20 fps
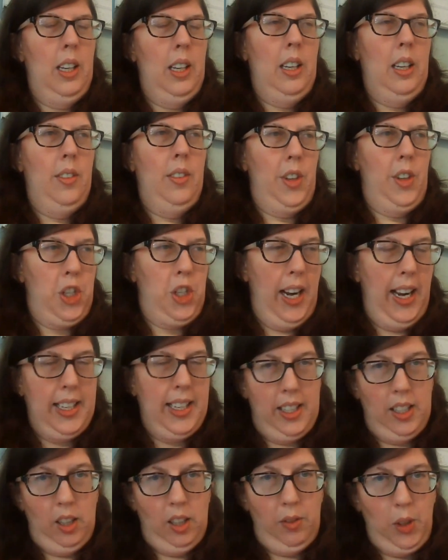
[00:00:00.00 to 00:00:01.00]
the
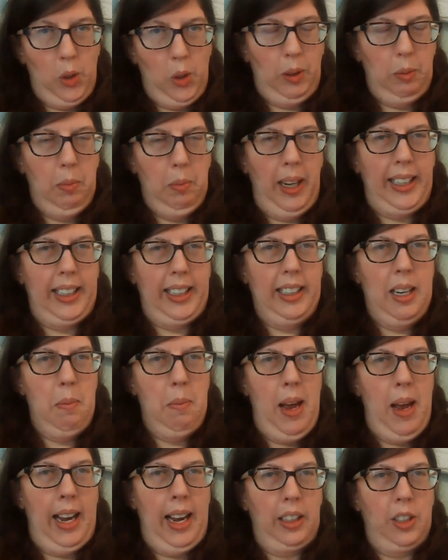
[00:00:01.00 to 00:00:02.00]
chances of you making it
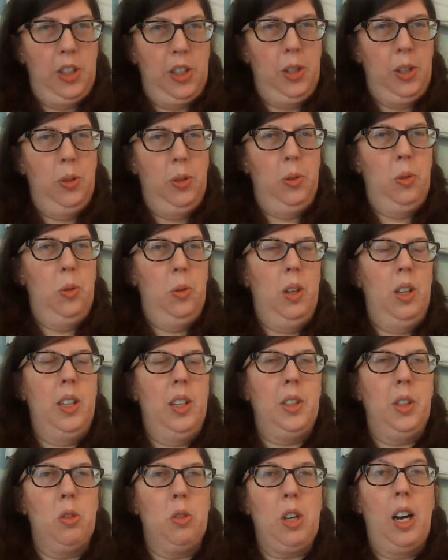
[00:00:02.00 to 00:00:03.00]
back to
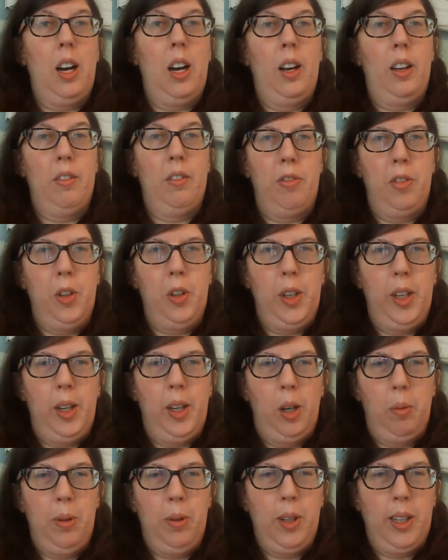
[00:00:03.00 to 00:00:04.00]
Utah on foot
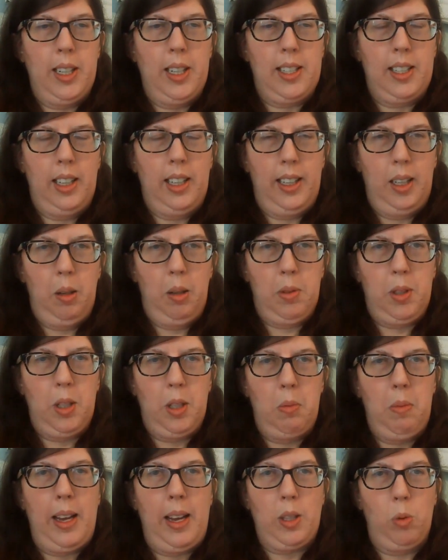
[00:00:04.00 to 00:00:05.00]
are pretty slim, so you
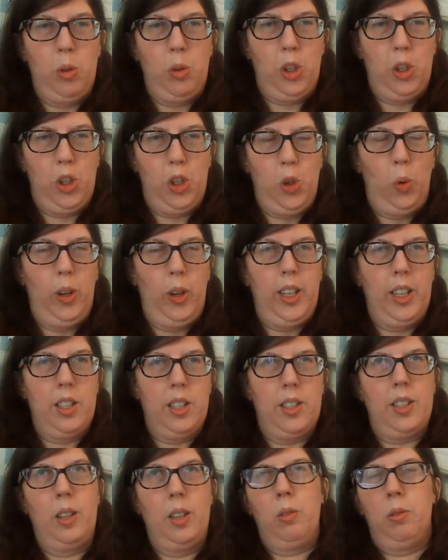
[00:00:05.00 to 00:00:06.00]
might as well just join us.
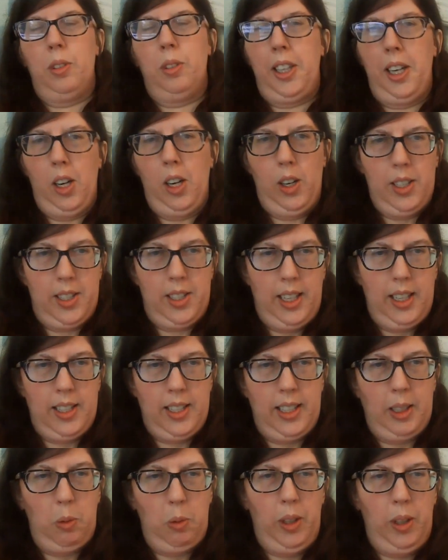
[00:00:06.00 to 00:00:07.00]
So Garrett says
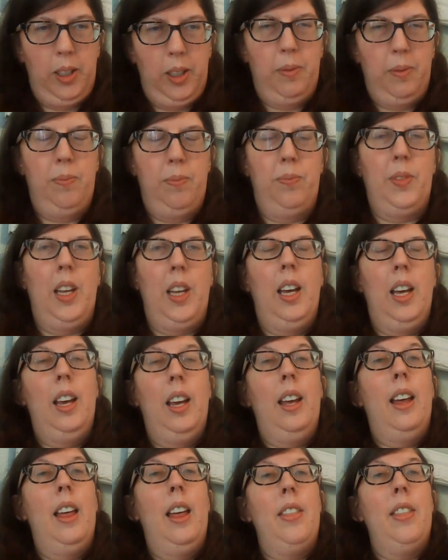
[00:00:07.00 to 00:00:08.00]
he will.
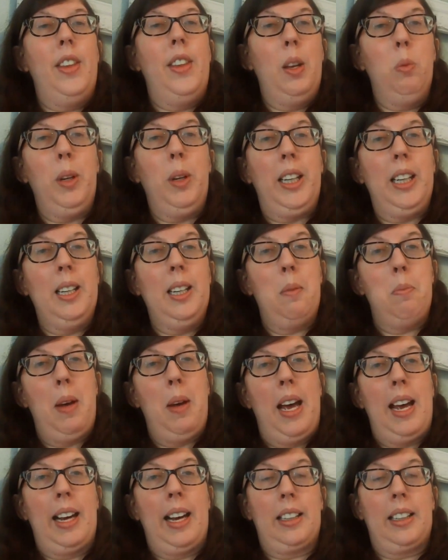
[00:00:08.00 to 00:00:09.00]
Then we cut
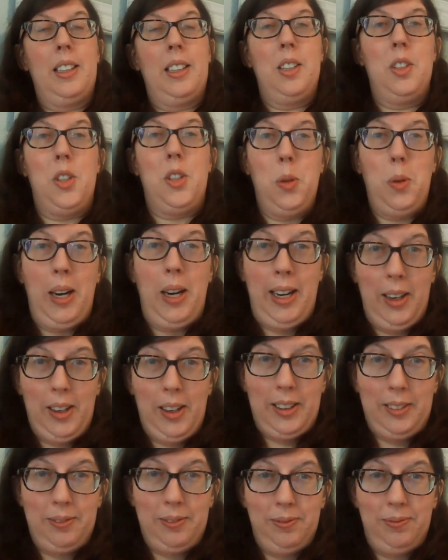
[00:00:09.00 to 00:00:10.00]
back to Aaron,